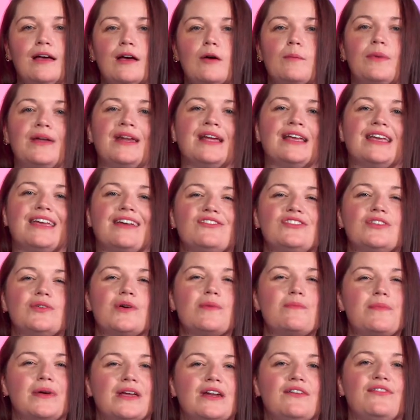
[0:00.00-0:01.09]
but it gives you a
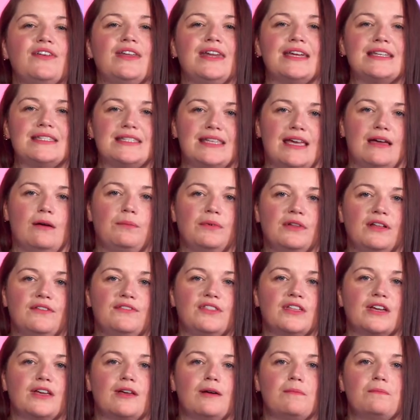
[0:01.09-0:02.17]
bit of an example of
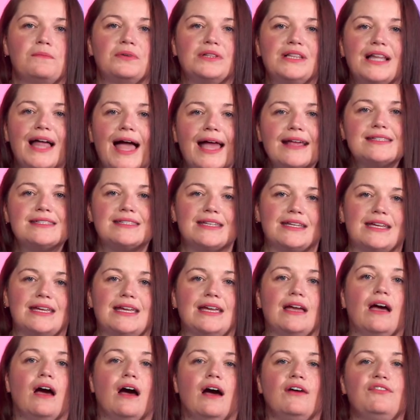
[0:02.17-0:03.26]
the
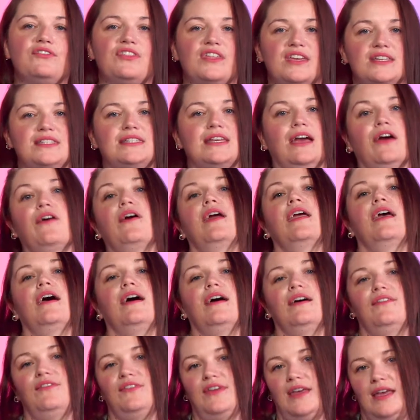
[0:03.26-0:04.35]
complexity of this area
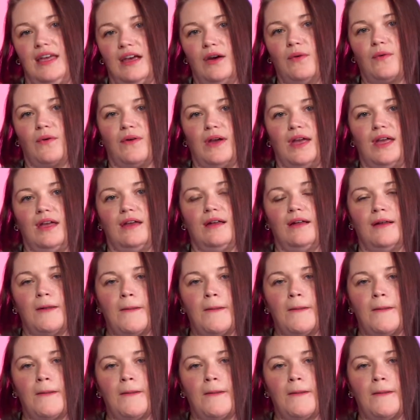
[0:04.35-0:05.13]
of inquiry.